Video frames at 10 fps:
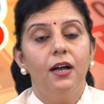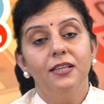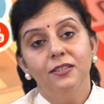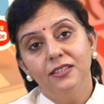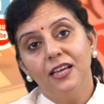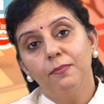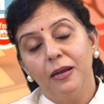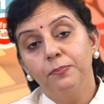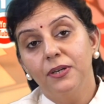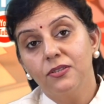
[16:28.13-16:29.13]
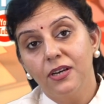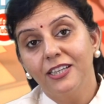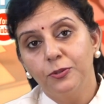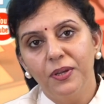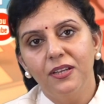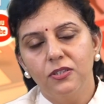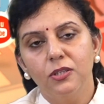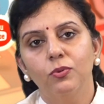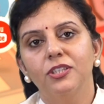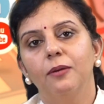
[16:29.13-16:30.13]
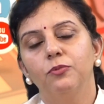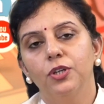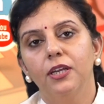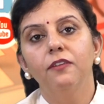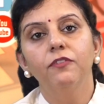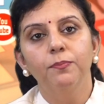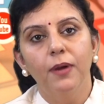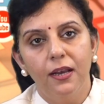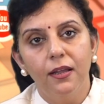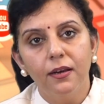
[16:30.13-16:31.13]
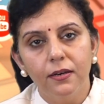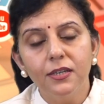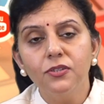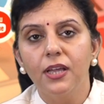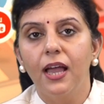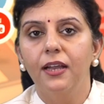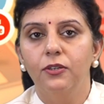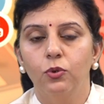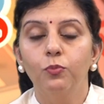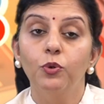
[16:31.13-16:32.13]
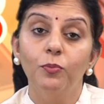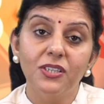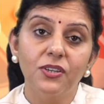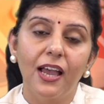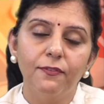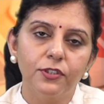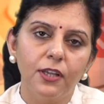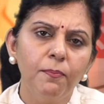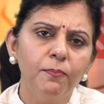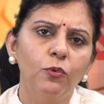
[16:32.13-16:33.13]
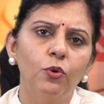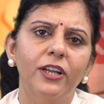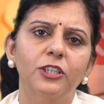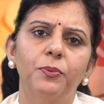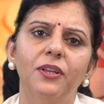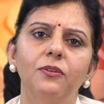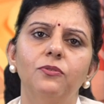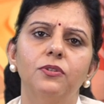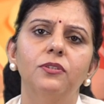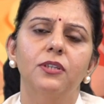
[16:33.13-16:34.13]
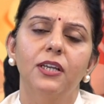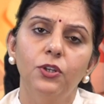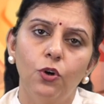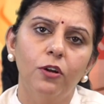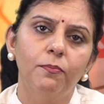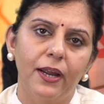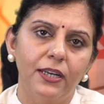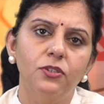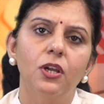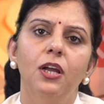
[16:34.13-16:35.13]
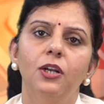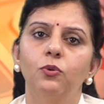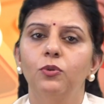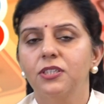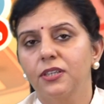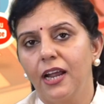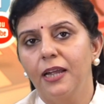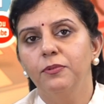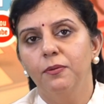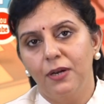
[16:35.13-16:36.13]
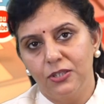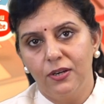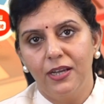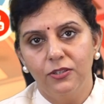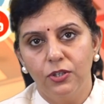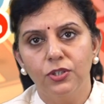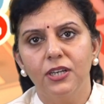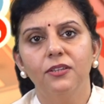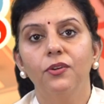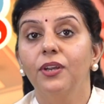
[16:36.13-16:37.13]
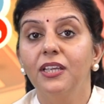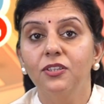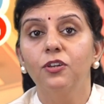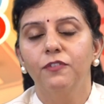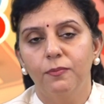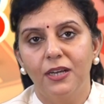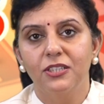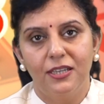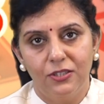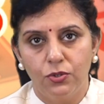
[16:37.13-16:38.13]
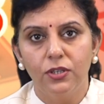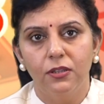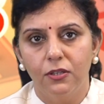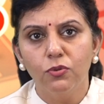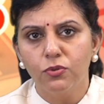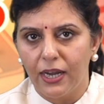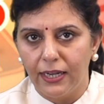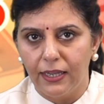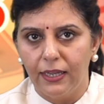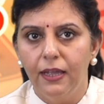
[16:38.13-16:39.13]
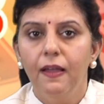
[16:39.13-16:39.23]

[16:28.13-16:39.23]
These are my personal experiences which I am sharing with my learners, and hope you must have some more experiences in your minds to describe the marginalization and the reason of the marginalization in the society.